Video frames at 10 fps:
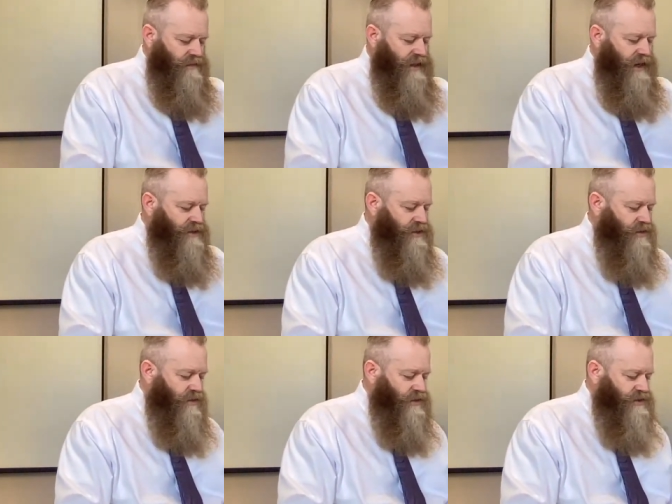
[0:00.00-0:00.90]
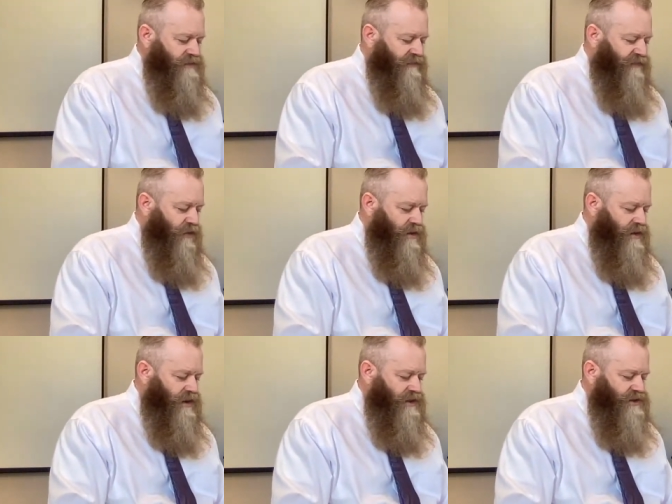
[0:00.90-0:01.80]
are elect according to the
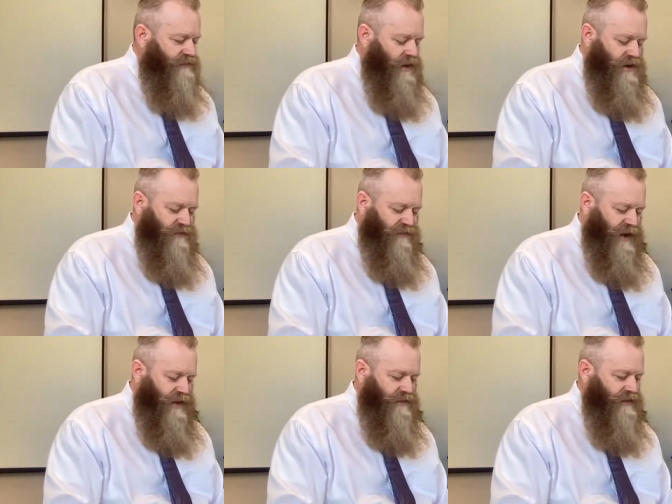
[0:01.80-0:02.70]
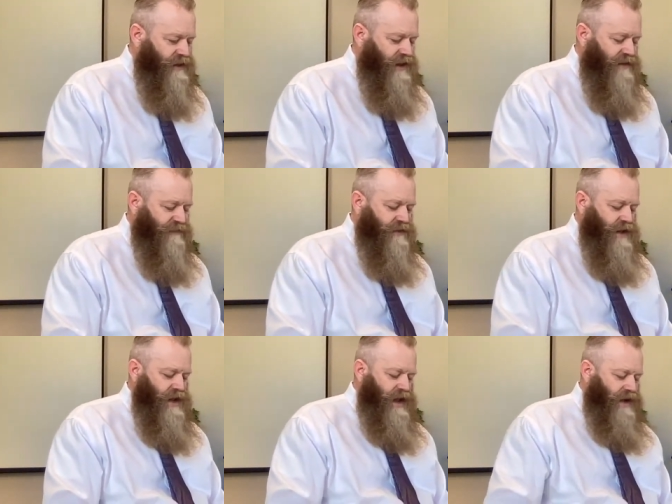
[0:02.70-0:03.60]
foreknowledge of God the Father. And I love
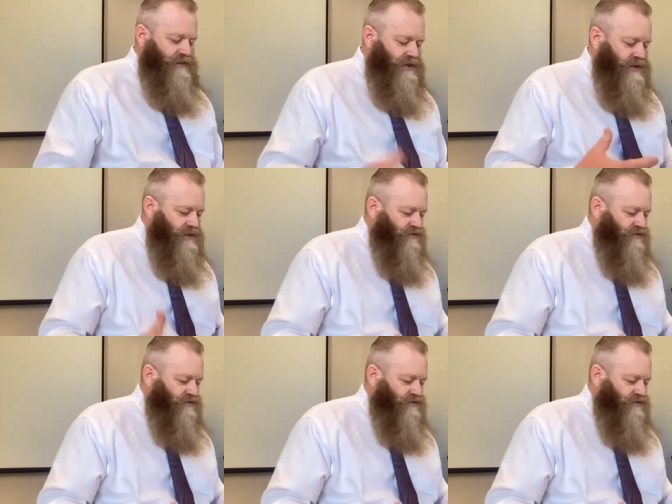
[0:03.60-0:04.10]
the, how this is